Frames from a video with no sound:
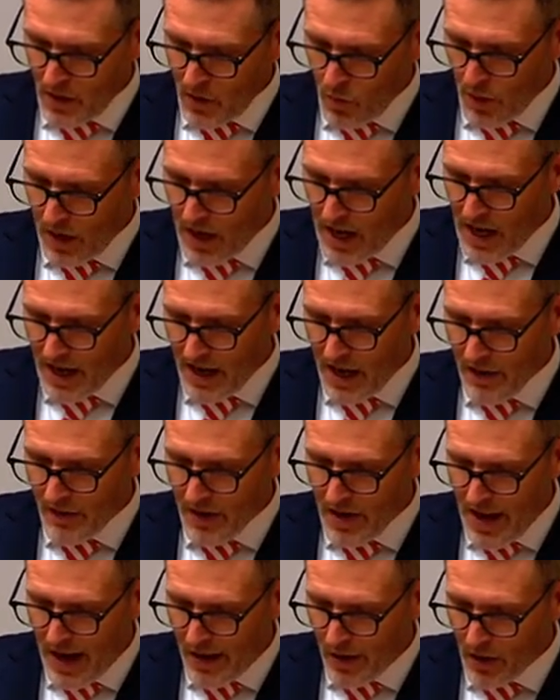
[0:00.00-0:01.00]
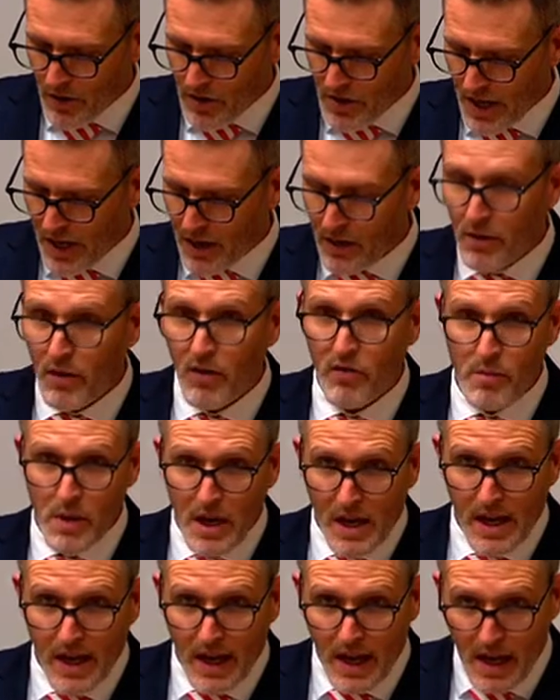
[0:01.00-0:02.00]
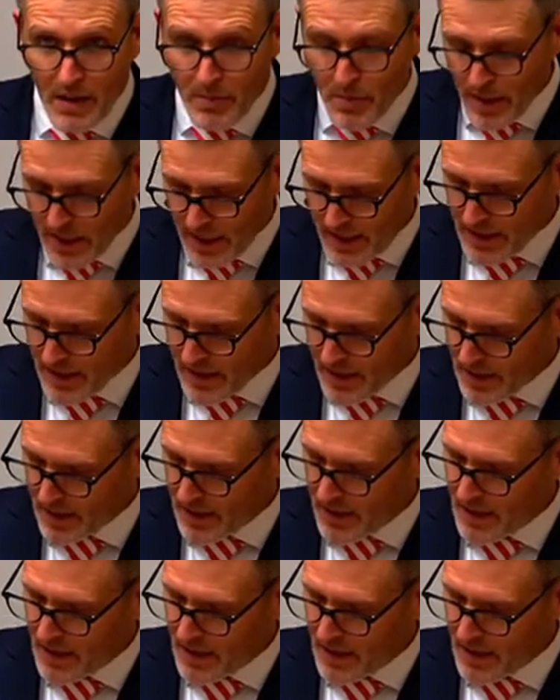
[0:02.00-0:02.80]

We can't have a narrow set of media companies